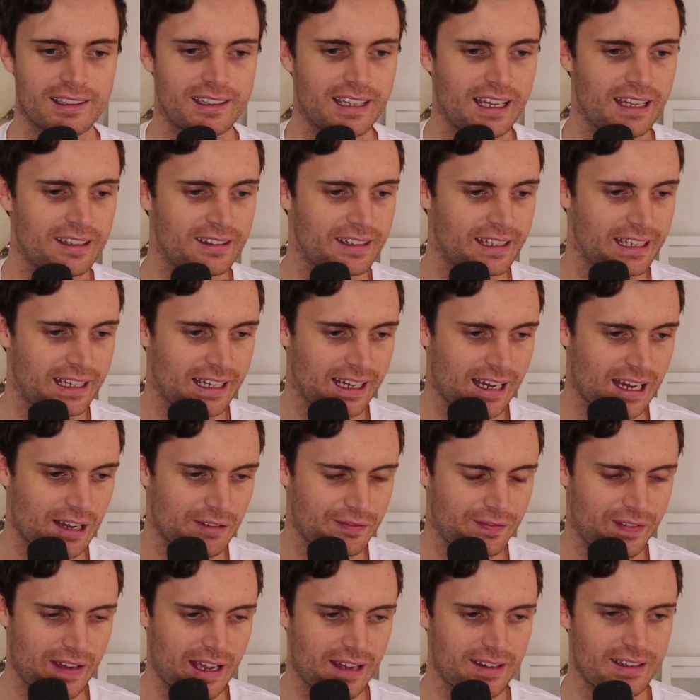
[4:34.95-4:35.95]
Then
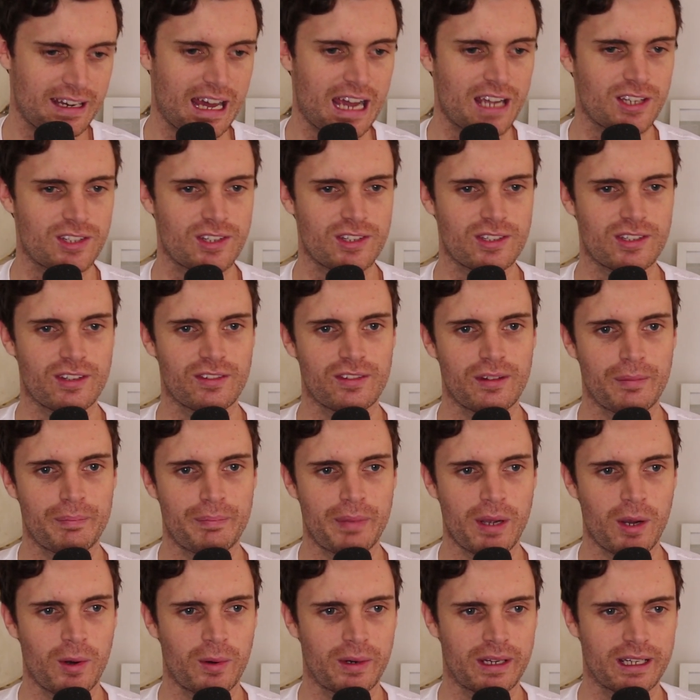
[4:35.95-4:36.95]
the foundations of the
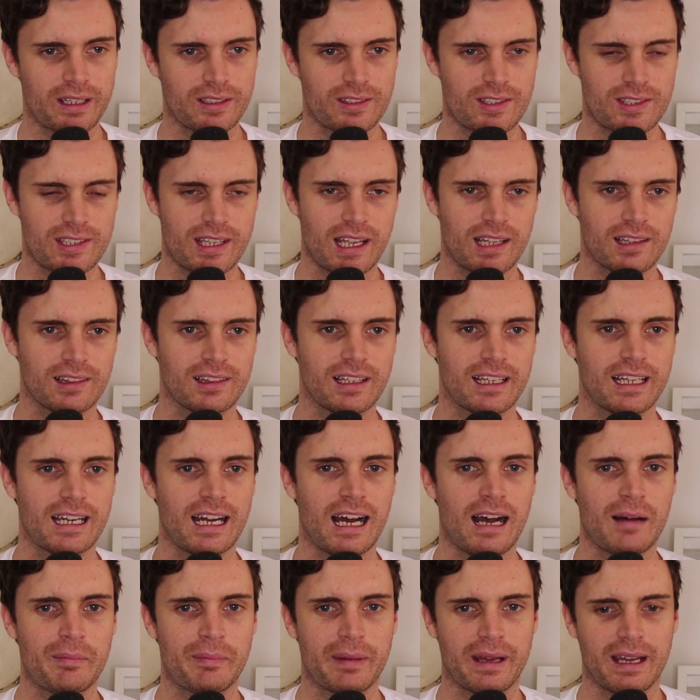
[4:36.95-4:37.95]
building just get
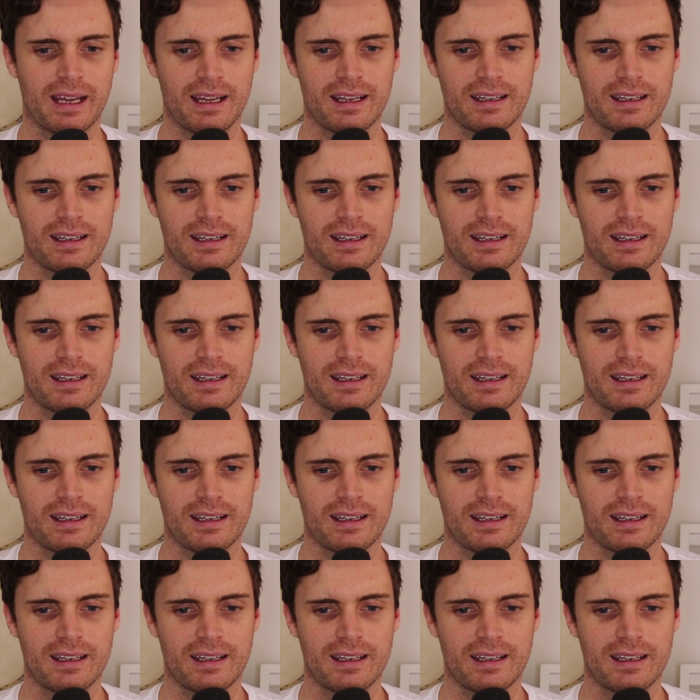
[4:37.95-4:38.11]
lit up.